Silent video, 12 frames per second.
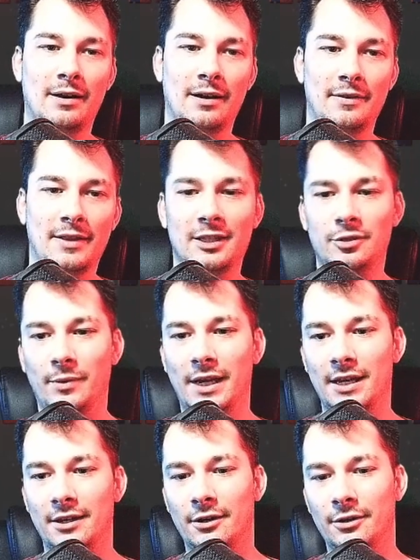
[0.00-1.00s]
that's the way
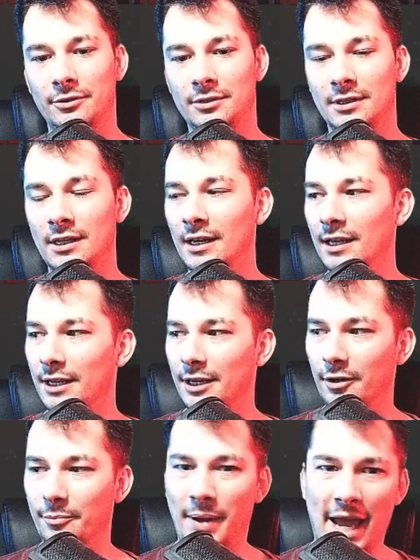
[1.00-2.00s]
it goes.
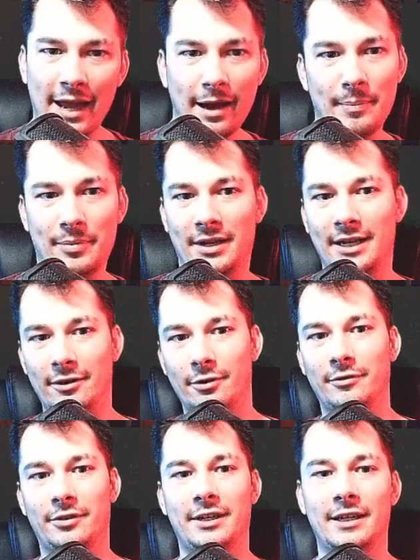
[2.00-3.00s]
Pay up or get
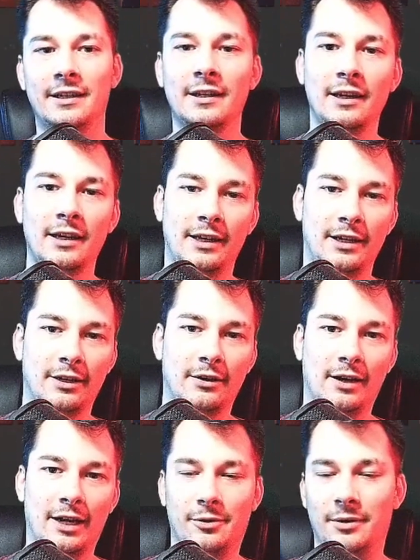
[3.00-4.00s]
over it. I
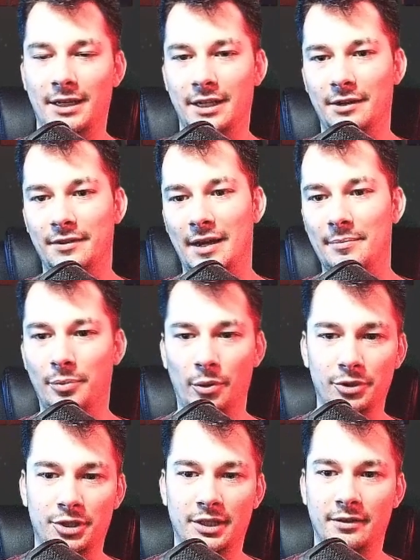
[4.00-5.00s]
don't want to hear that
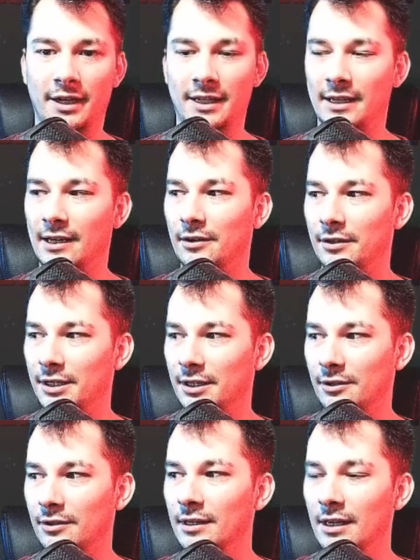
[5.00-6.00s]
bullshit right now.
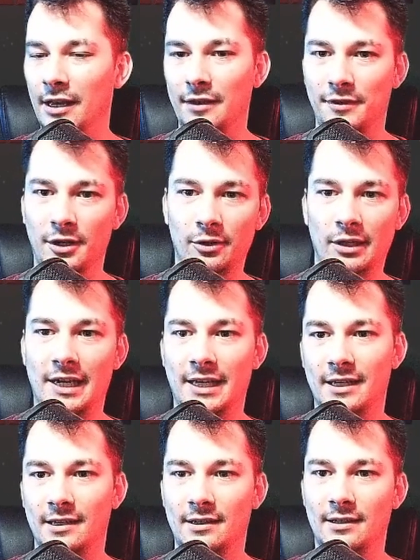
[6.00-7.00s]
If you don't like
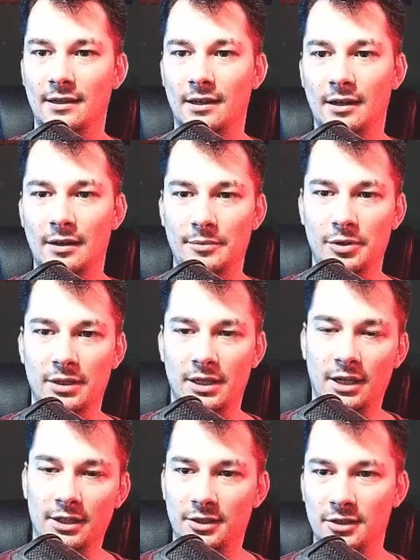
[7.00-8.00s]
it, you can
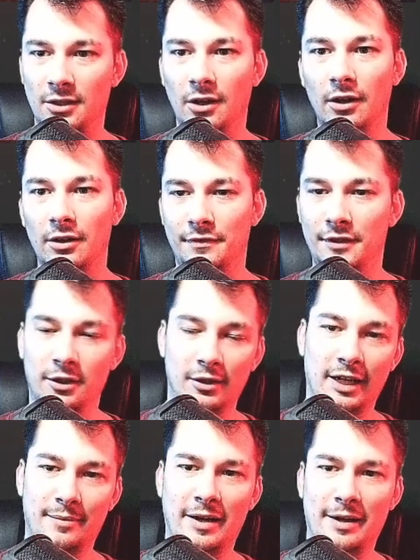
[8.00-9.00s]
uninstall. If you don't
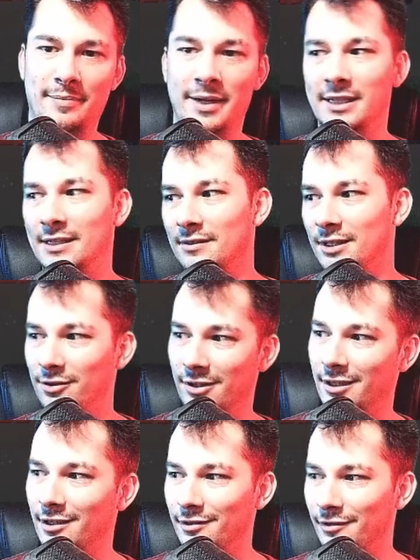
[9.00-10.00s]
like my opinion, then you can
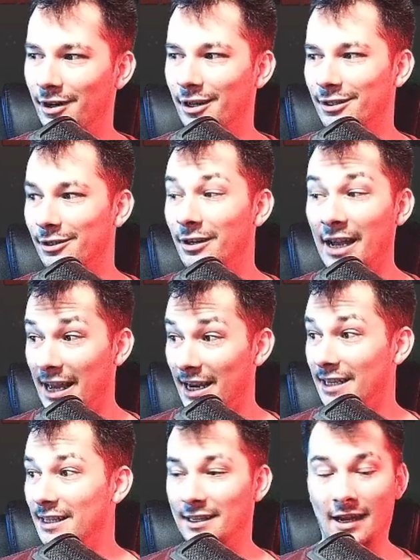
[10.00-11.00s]
unfollow. And I
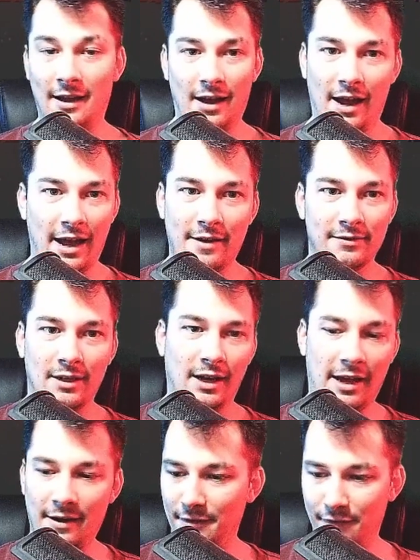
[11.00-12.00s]
did. I
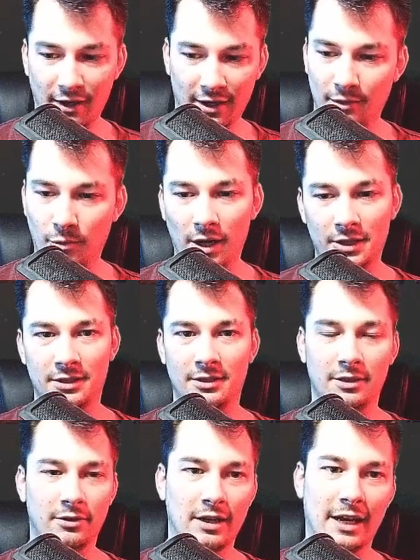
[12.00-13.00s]
haven't fucking watched a
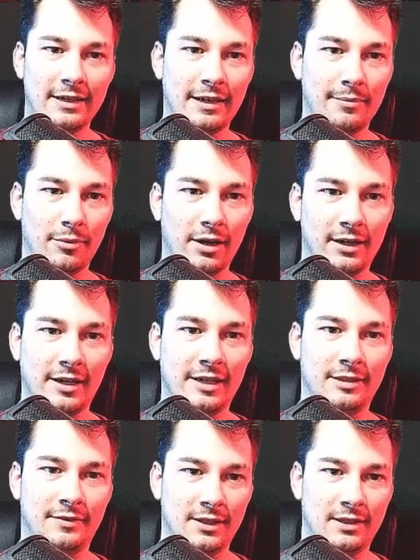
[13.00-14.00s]
single goddamn broadcast
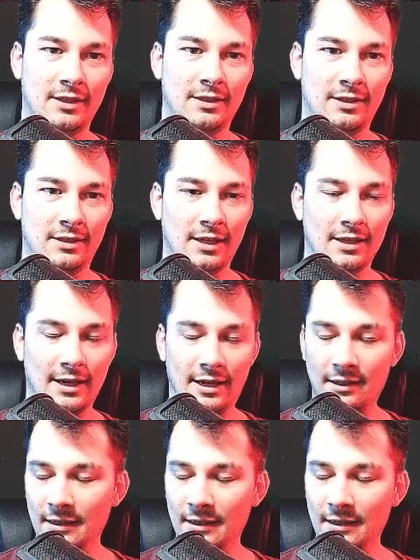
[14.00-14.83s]
of his since he said that.